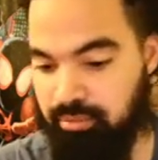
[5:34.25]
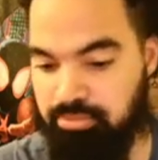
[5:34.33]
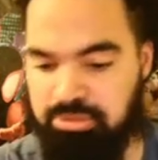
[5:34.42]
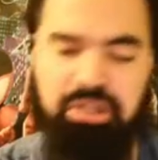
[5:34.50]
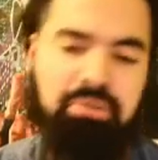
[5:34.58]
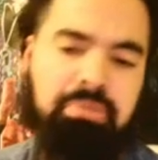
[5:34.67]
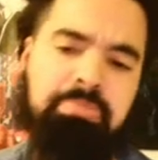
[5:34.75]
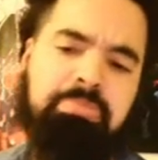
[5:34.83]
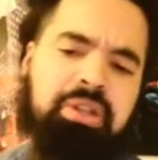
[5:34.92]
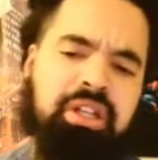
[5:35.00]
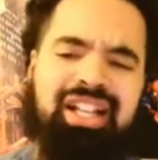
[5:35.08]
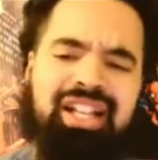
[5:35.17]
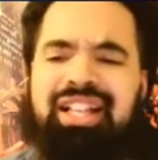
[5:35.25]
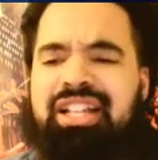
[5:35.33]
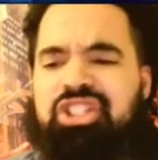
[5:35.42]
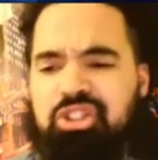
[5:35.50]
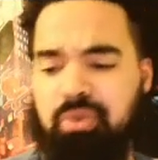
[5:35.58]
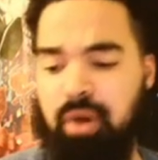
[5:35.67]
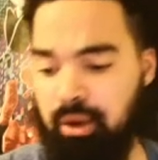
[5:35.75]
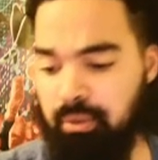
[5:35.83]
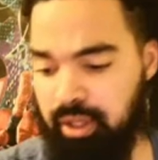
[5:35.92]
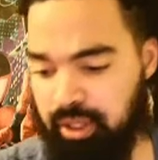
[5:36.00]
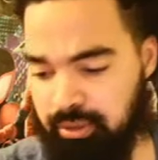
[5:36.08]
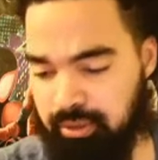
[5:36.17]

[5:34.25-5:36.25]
So let's just rock with it.